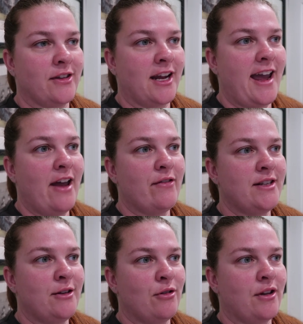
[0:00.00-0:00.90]
and like
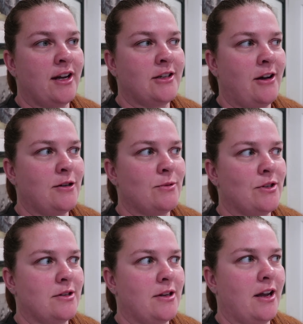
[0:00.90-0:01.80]
every single thing I touched
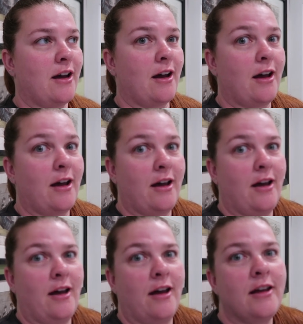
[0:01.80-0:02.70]
was just like,
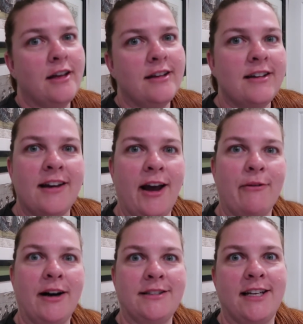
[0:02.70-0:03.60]
I
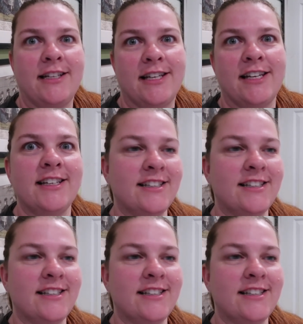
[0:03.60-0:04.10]
want it.